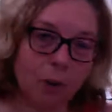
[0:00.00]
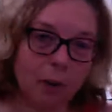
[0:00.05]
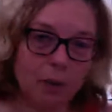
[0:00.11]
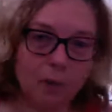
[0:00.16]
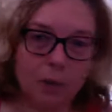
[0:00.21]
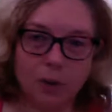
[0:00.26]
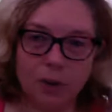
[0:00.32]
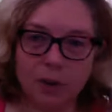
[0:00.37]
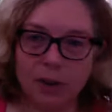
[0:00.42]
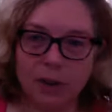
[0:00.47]
I'm
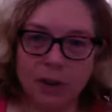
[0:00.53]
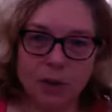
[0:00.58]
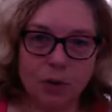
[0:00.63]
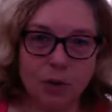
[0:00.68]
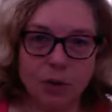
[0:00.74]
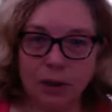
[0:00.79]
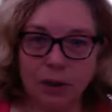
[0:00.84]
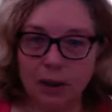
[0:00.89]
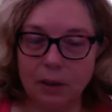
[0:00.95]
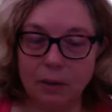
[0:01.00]
doing this
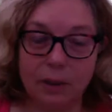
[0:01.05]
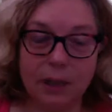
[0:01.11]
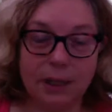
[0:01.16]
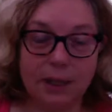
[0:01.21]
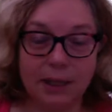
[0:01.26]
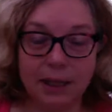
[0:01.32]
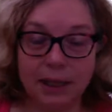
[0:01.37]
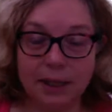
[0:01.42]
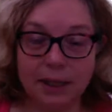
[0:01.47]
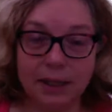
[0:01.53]
correctly
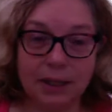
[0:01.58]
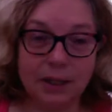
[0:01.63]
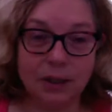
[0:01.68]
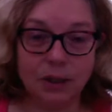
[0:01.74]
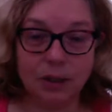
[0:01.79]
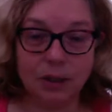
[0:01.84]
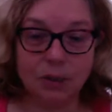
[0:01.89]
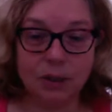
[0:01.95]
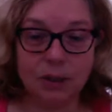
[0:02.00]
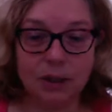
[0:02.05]
because I didn't
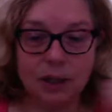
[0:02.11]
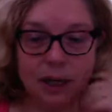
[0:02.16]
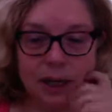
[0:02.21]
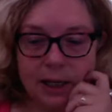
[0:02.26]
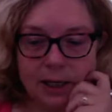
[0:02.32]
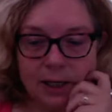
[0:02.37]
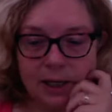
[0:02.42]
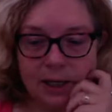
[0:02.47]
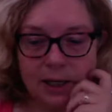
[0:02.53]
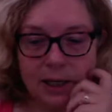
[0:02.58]
do a
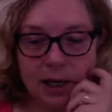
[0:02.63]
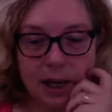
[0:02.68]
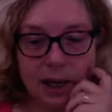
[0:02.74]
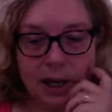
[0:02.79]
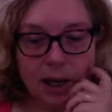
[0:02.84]
test.